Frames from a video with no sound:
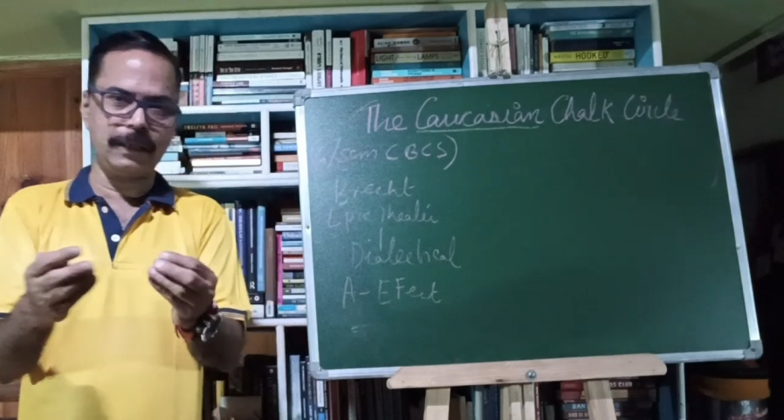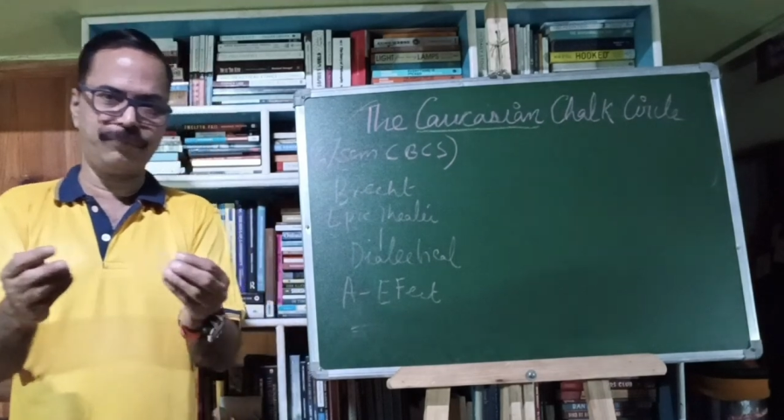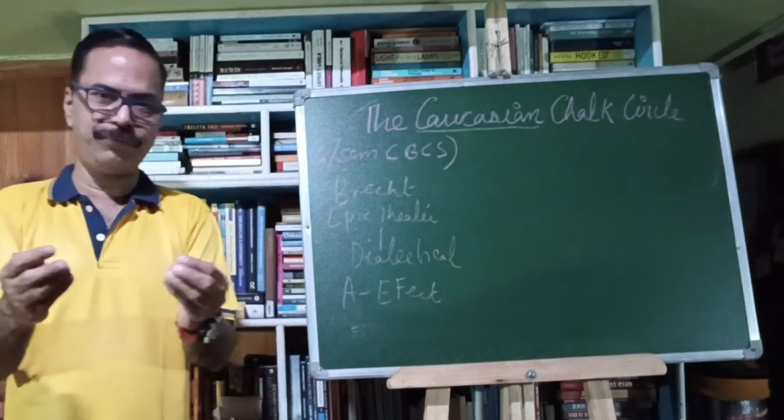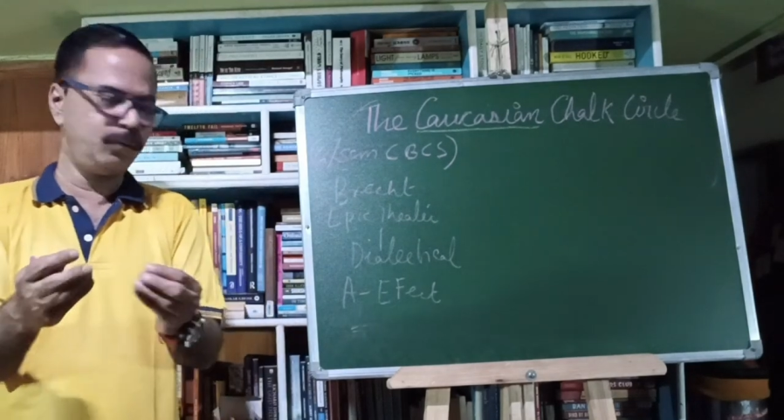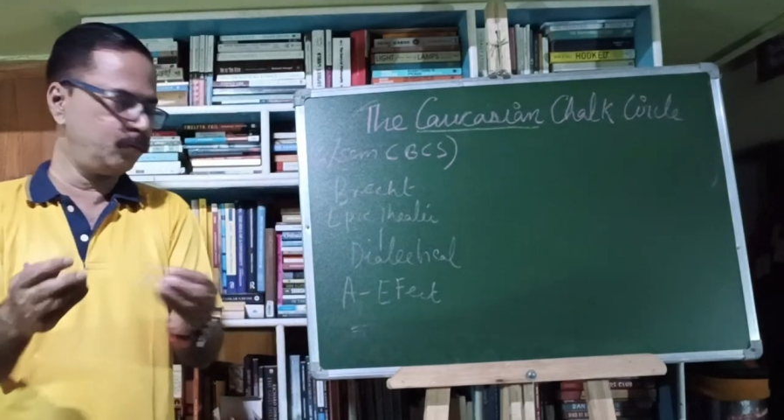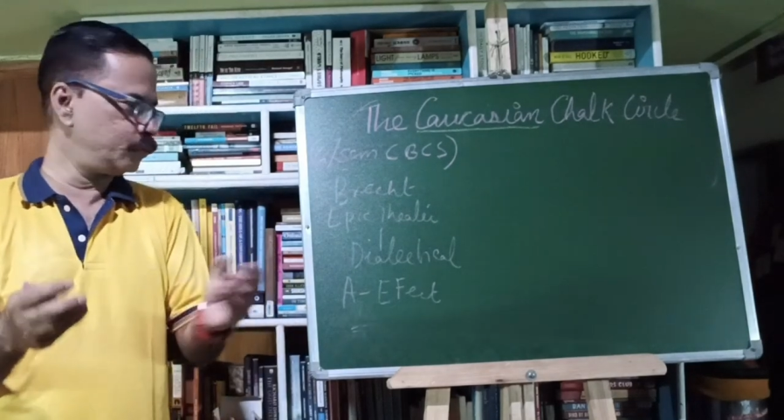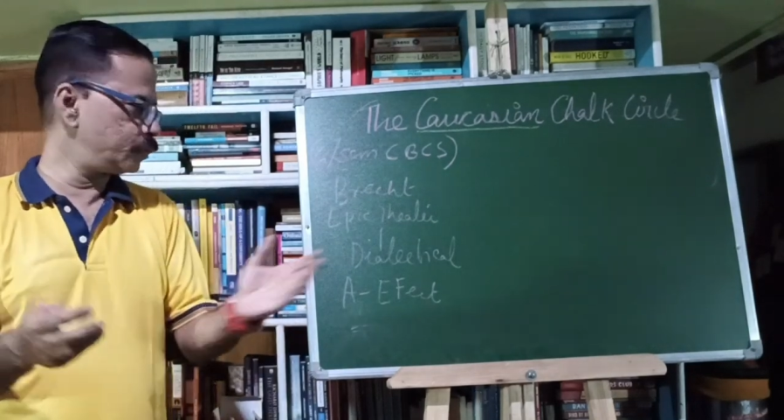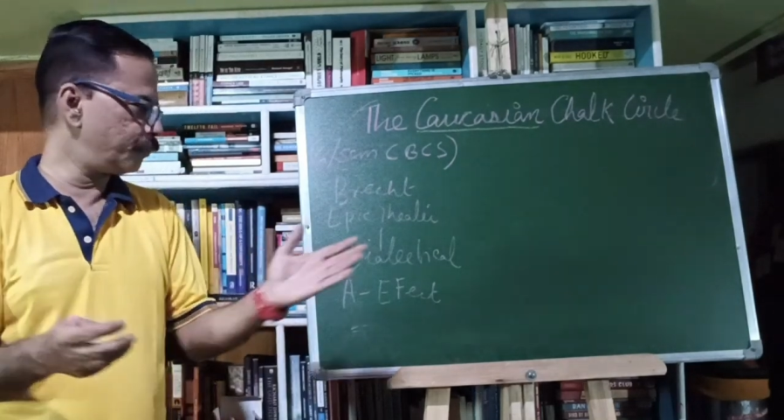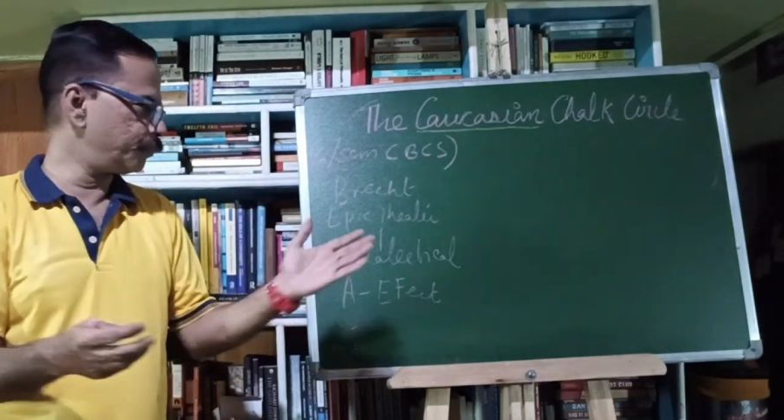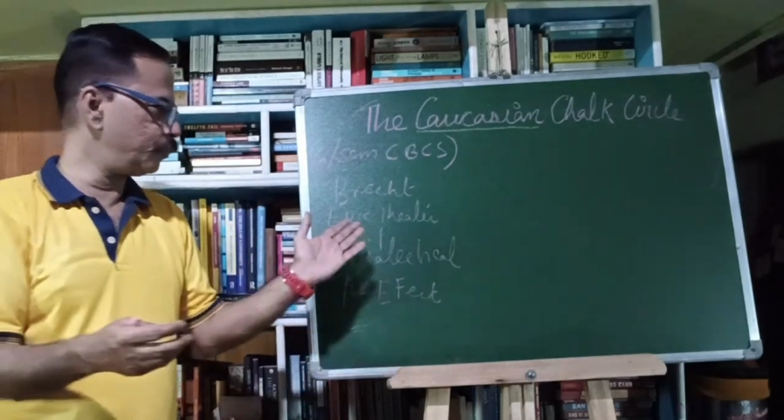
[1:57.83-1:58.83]
a fuse
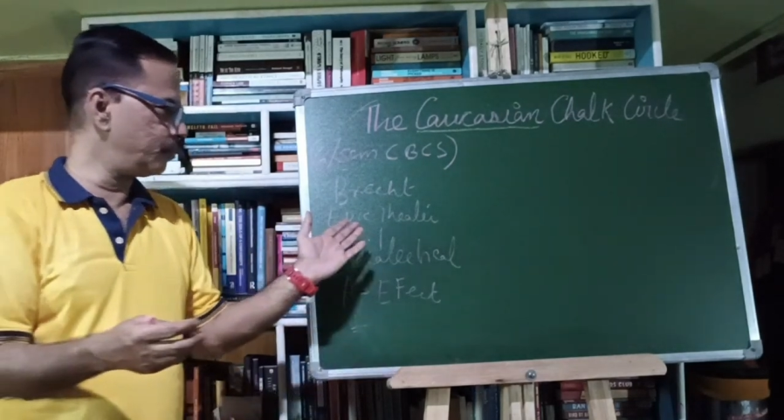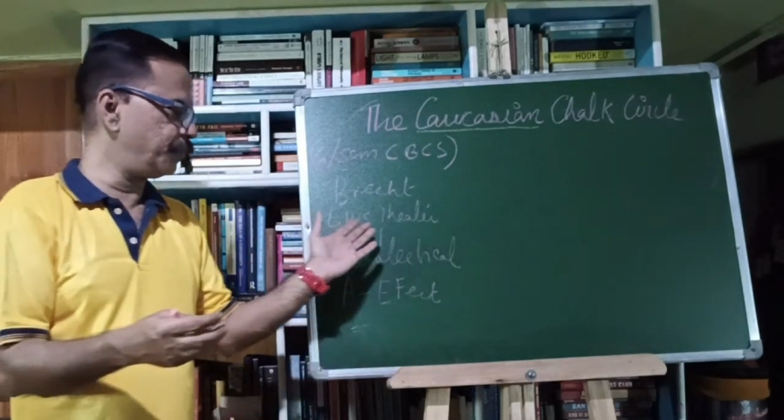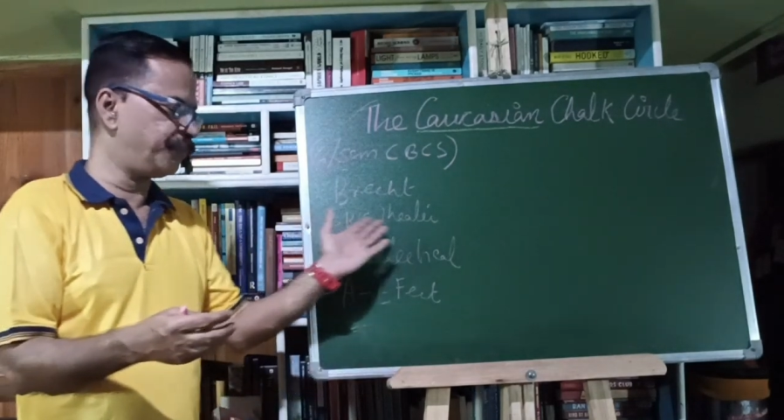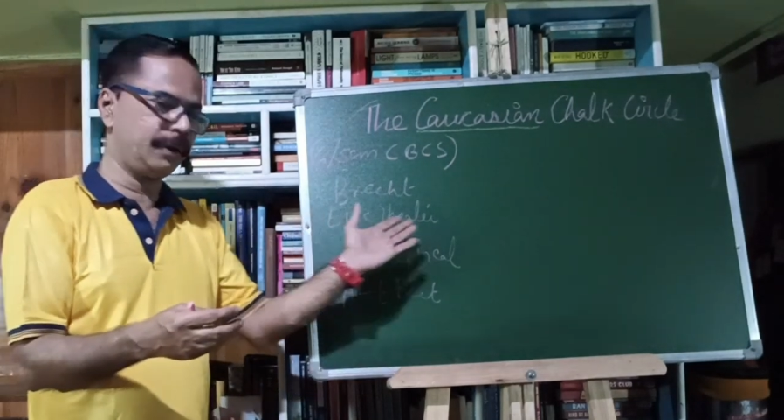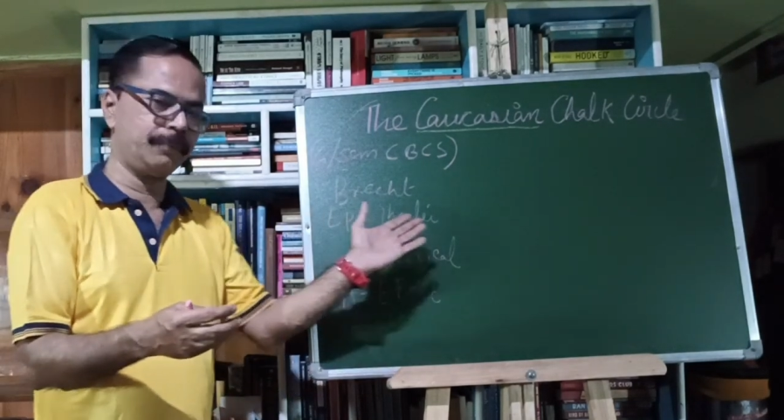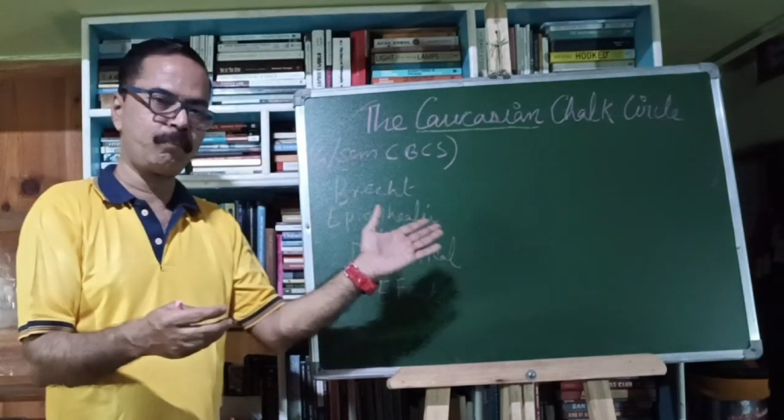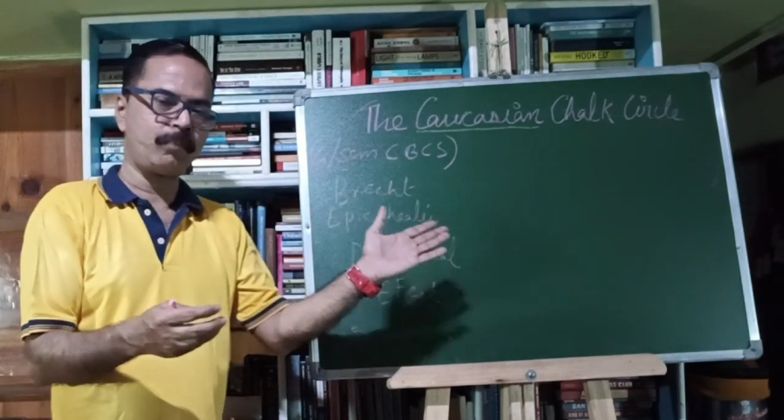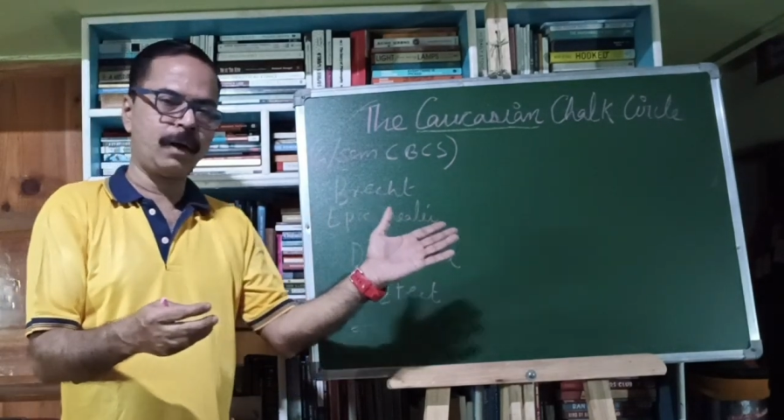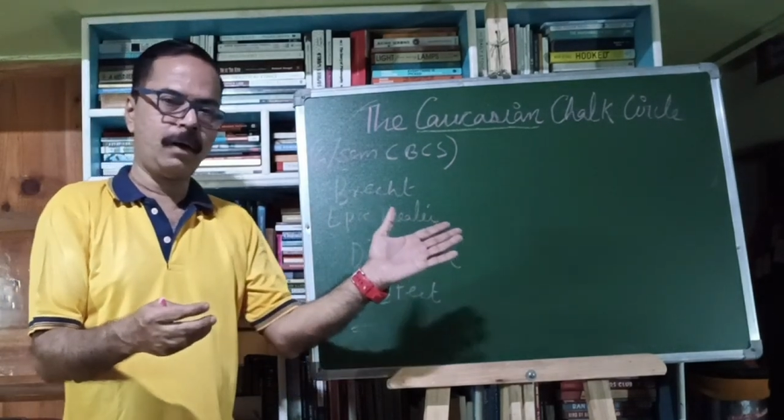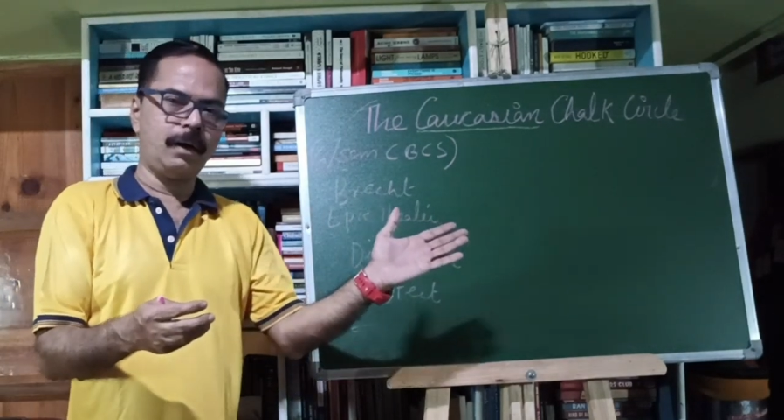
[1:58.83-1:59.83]
of two different
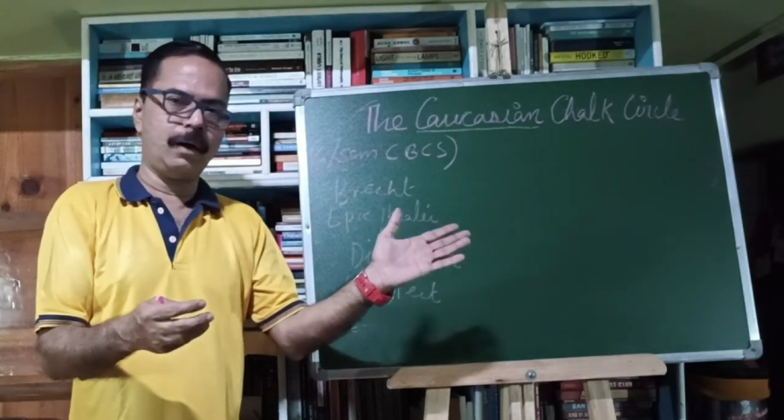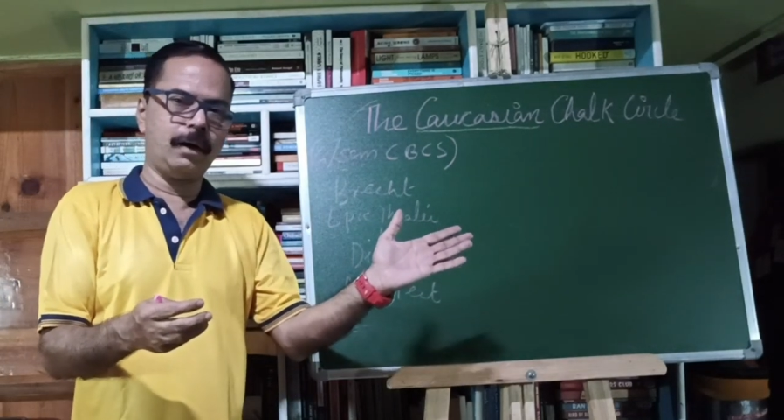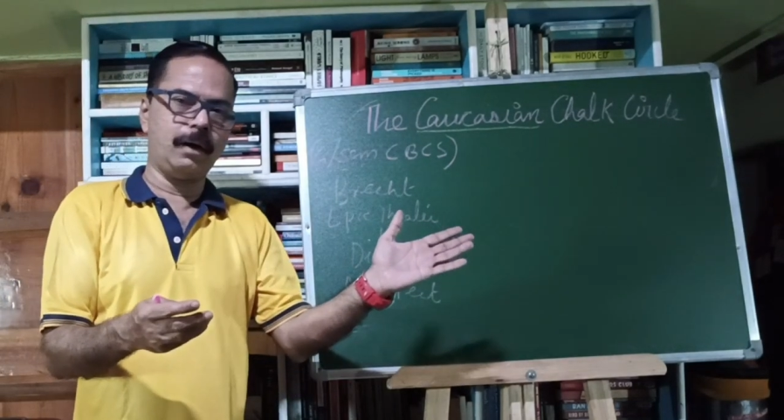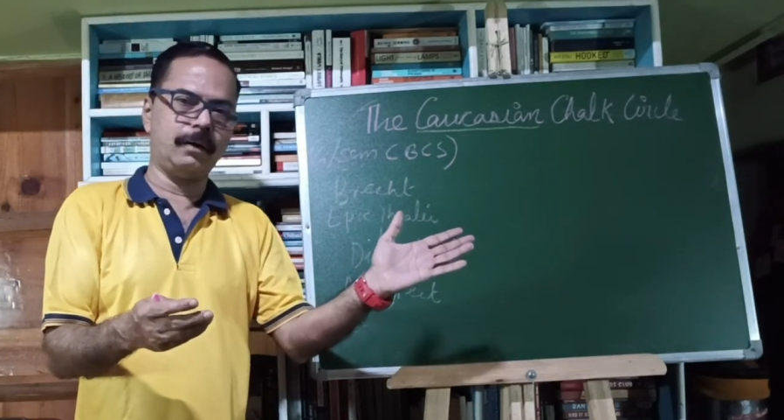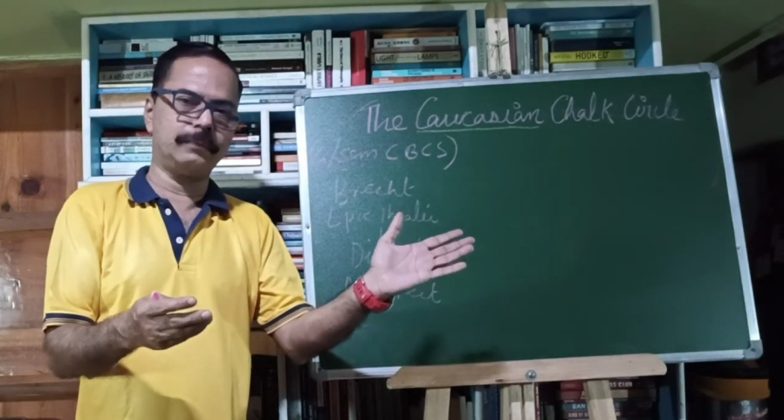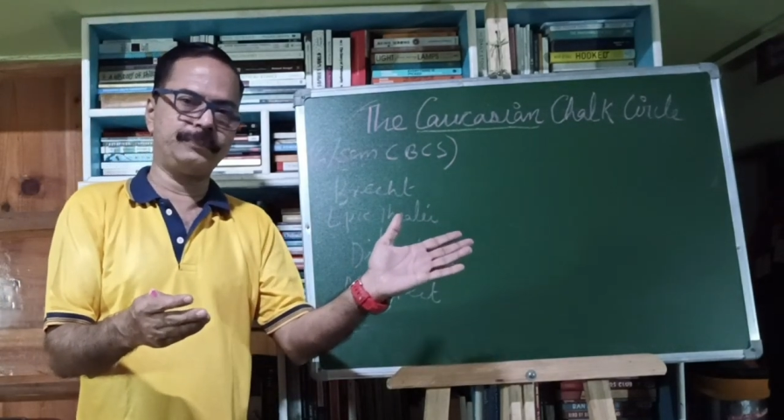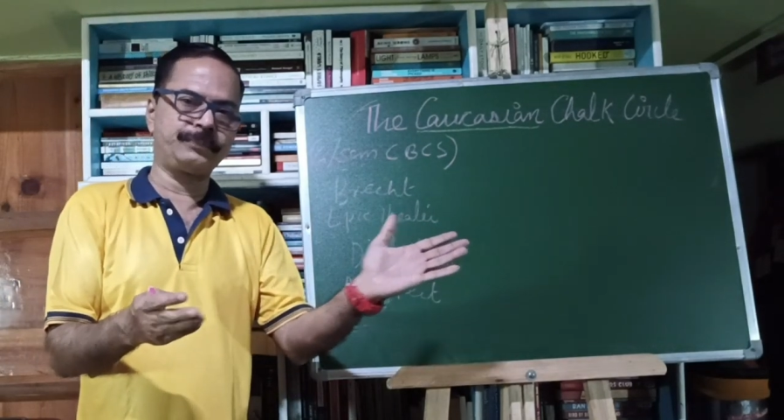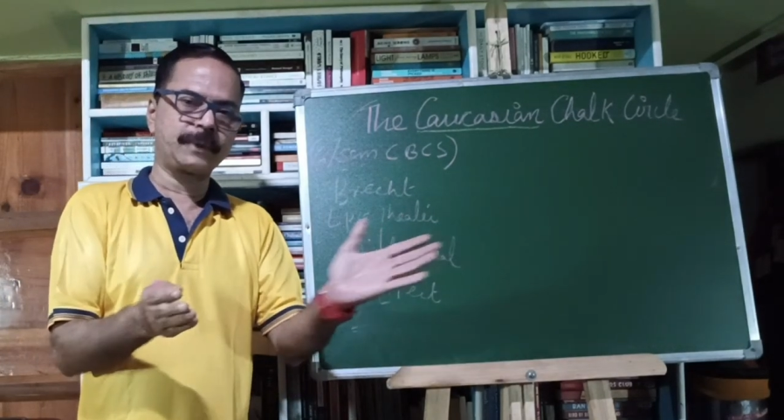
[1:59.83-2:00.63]
um,